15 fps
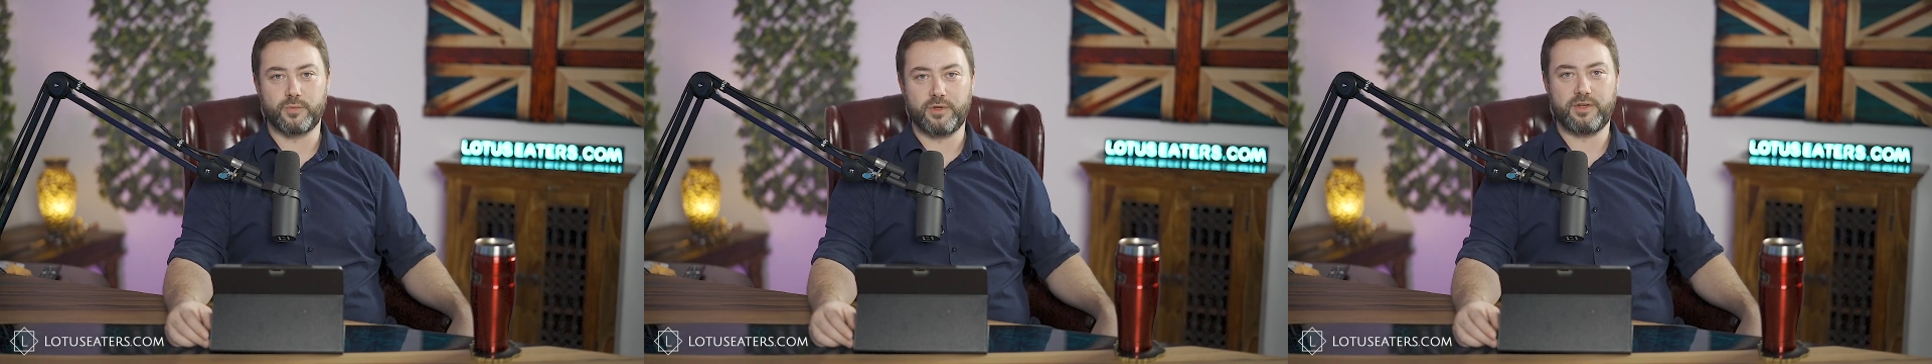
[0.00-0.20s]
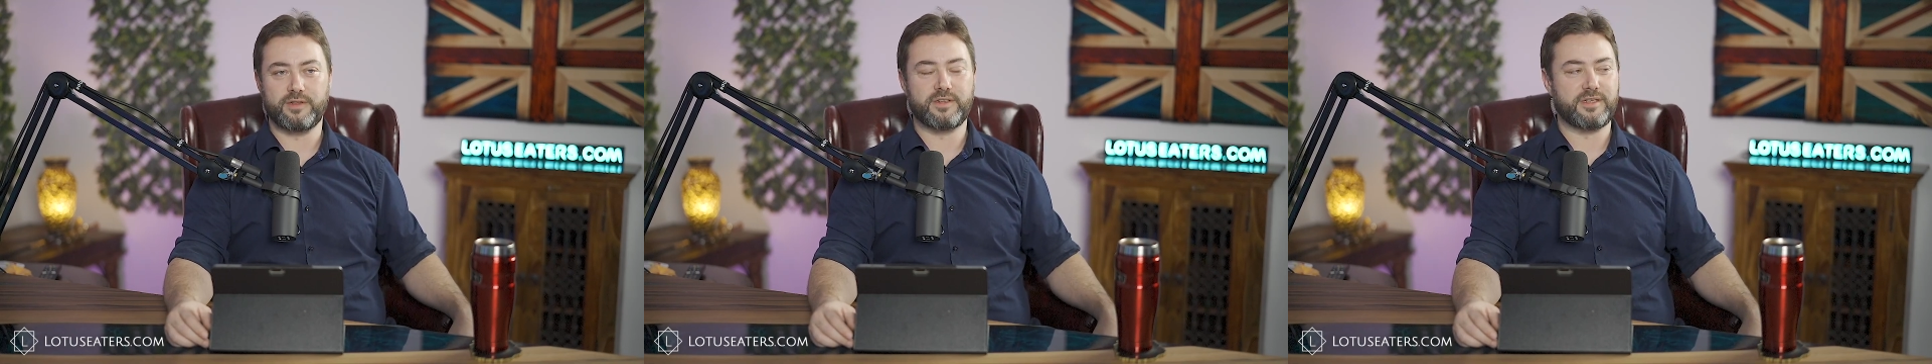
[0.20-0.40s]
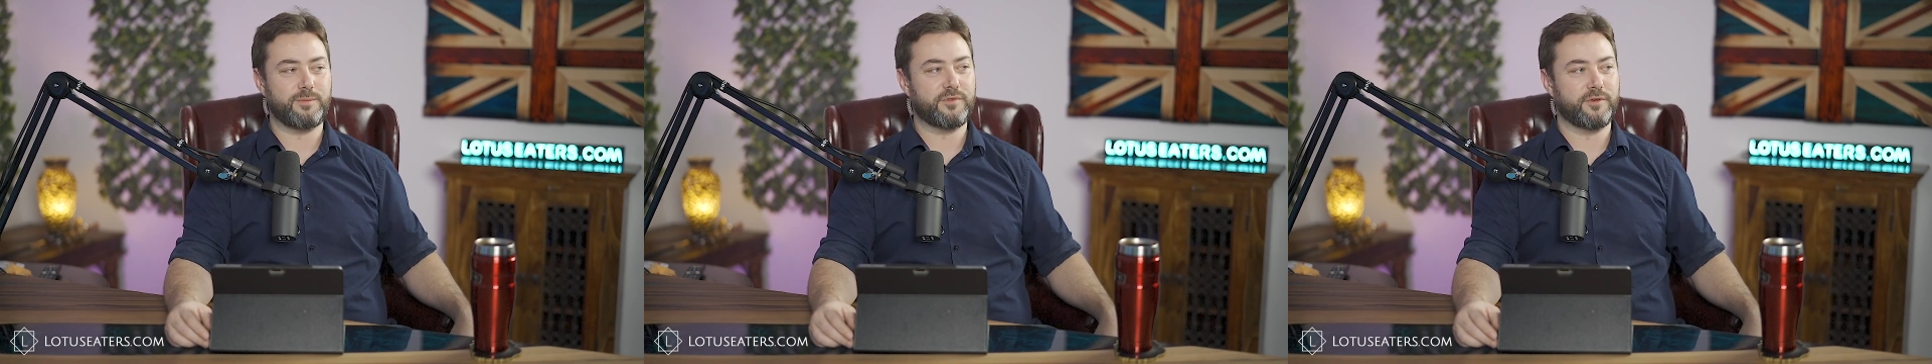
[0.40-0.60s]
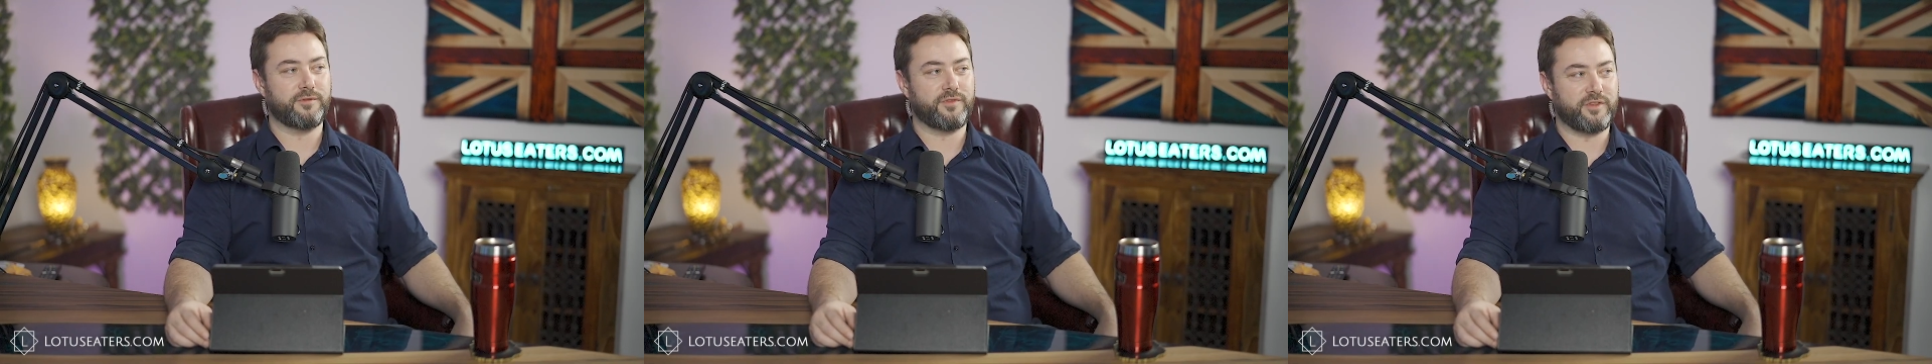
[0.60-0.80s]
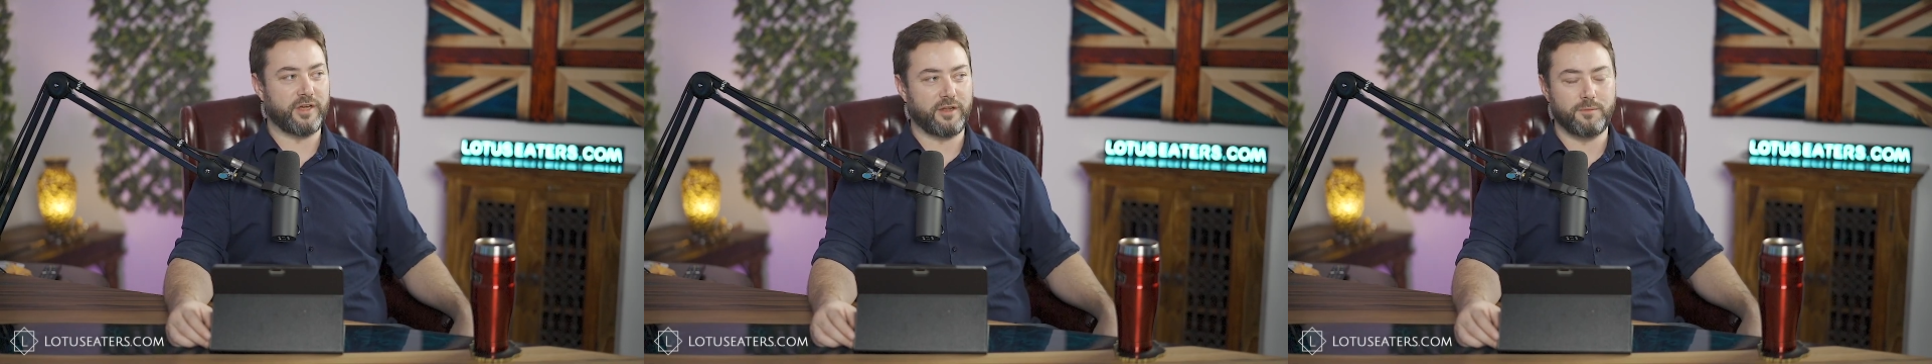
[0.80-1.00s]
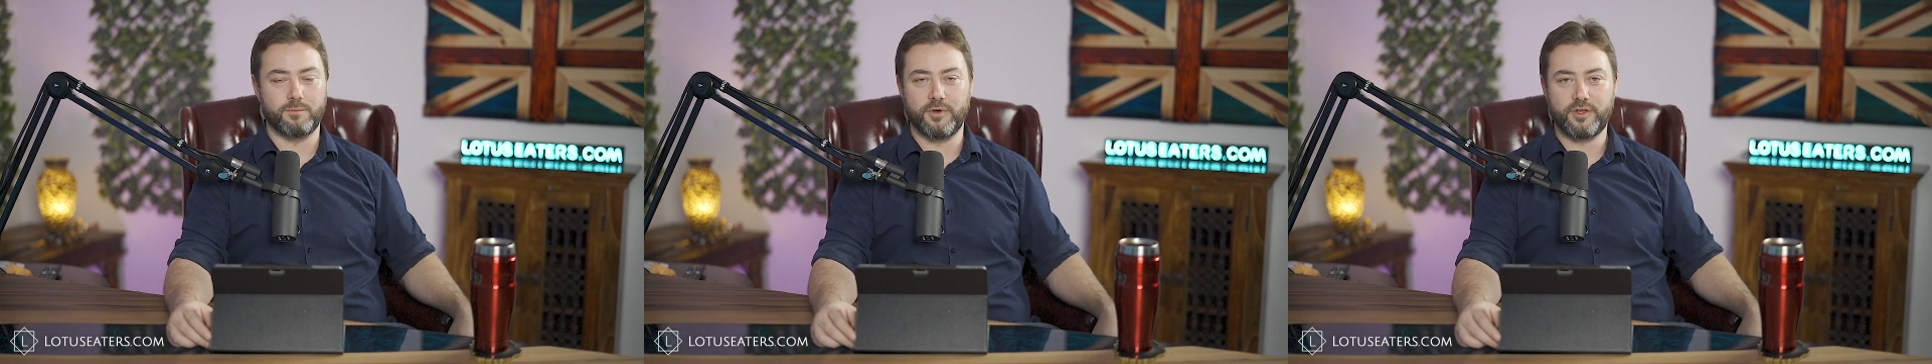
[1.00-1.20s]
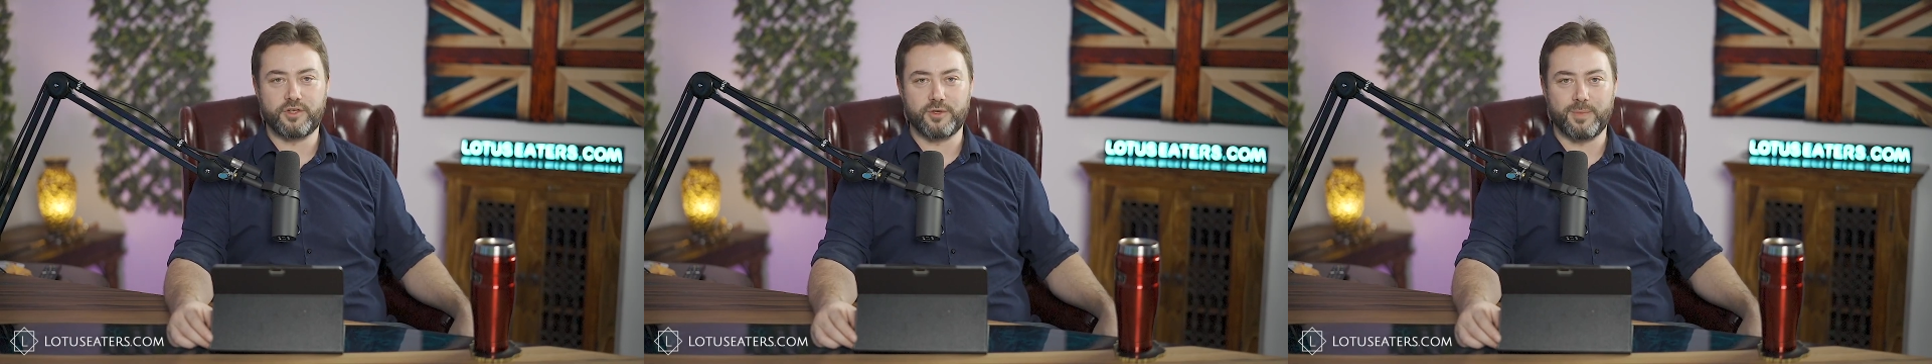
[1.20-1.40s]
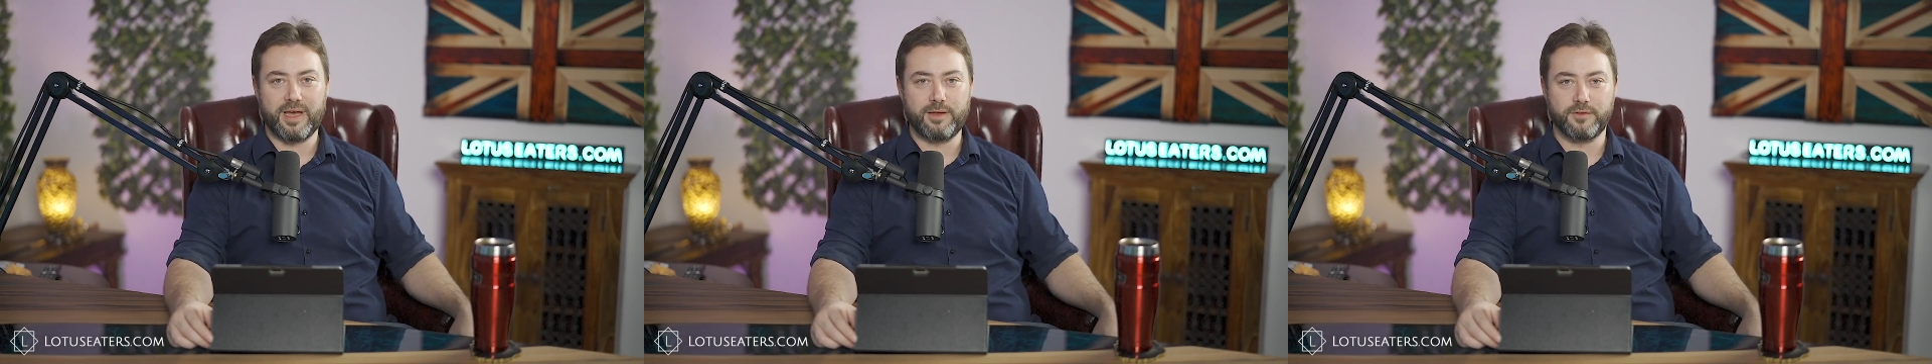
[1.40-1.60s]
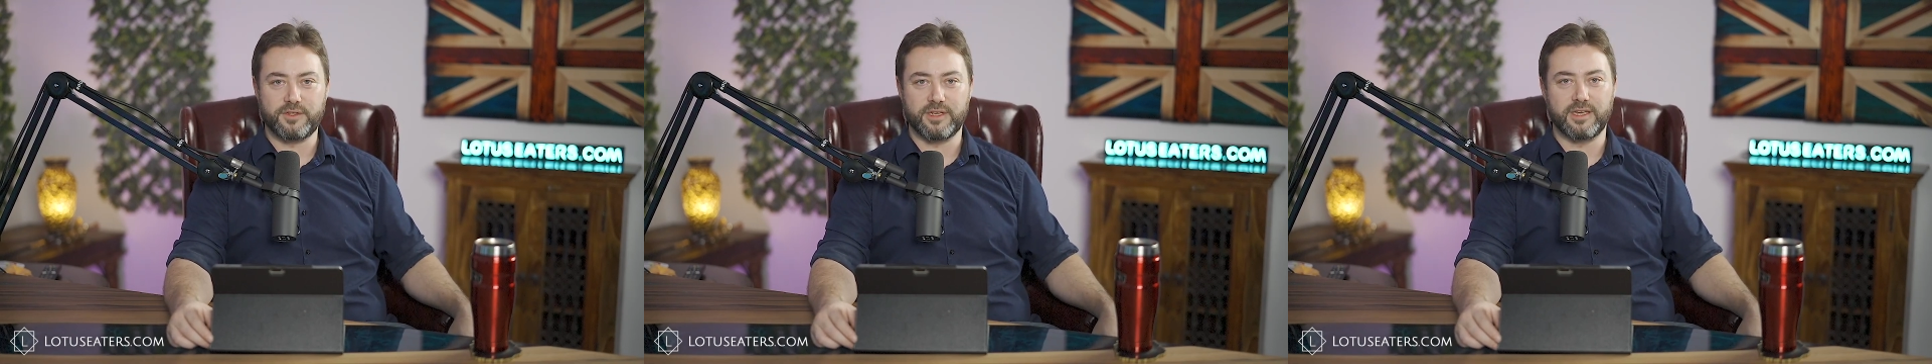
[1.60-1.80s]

We didn't seem to have done much about